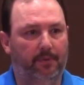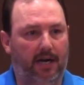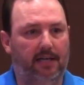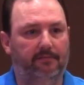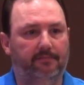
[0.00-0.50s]

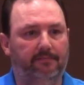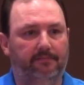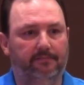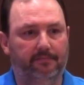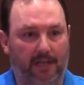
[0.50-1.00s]
Right?
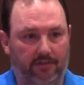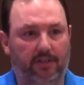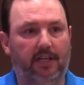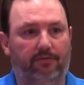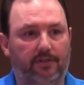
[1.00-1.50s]
There's
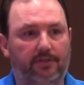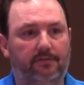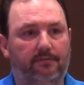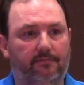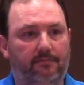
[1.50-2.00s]
a difference.
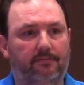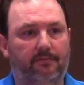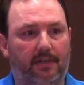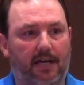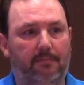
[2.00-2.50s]

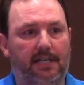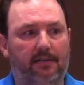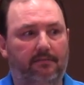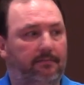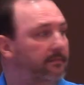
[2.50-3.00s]

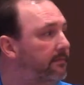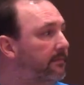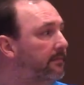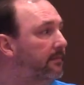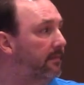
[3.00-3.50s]
Amen?
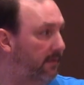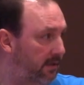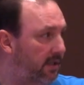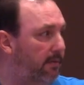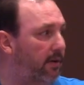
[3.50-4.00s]

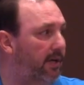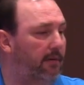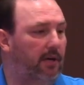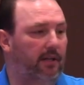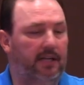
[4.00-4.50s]
Come on
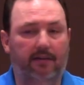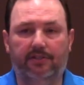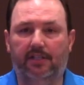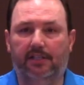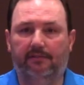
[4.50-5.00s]
in, brother, and have
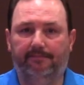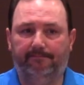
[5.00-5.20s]
a seat.